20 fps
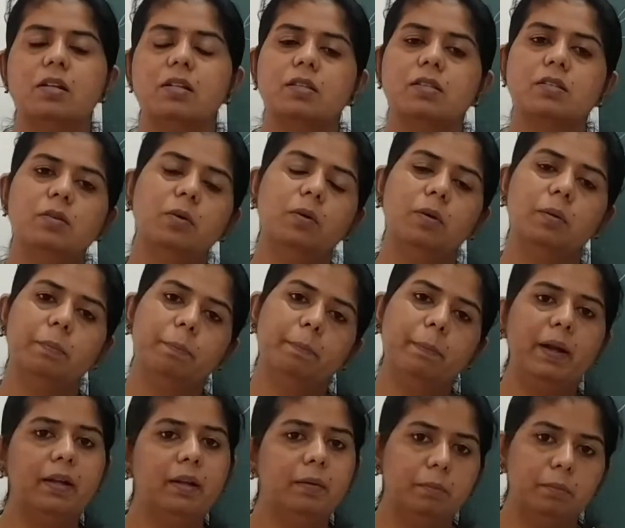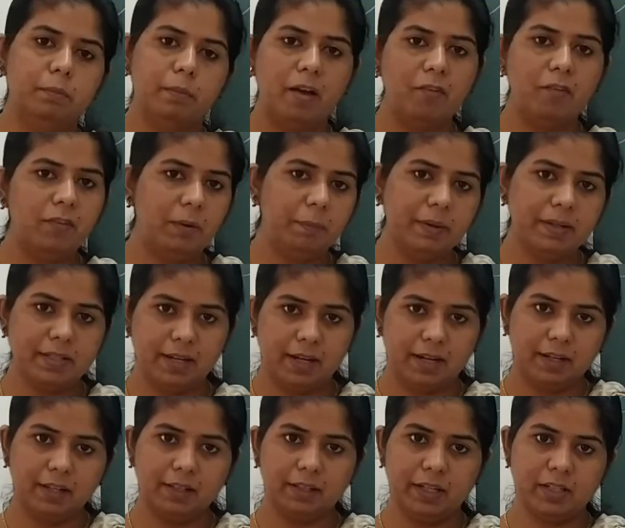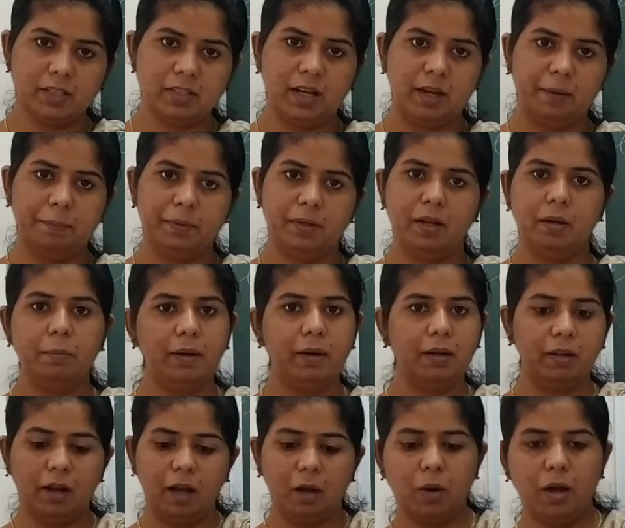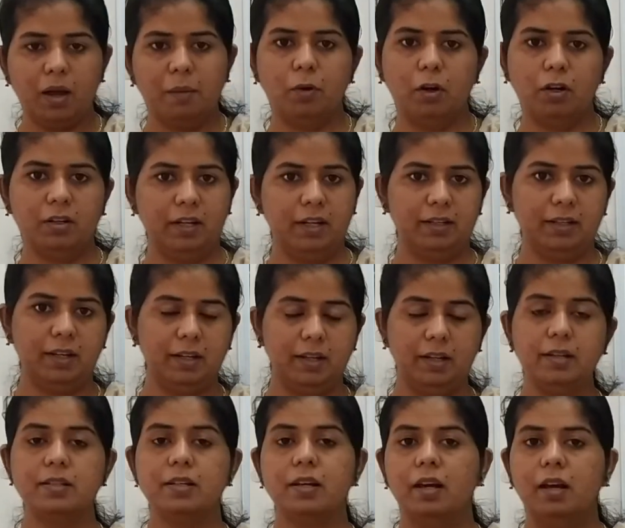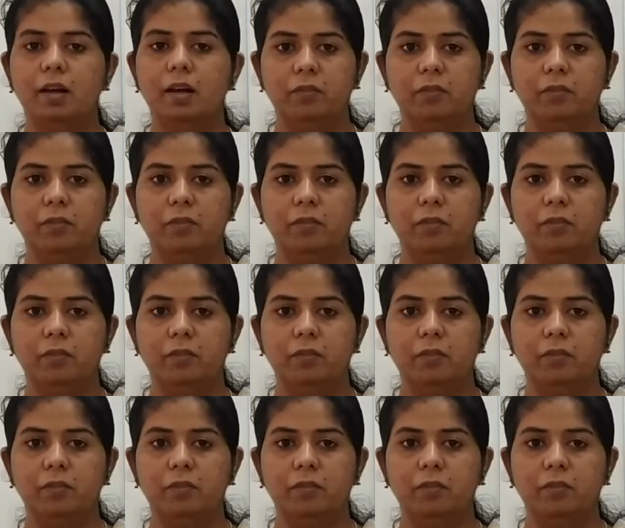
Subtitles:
So, but ma'am will be taking that chapter, but now I am not taking it.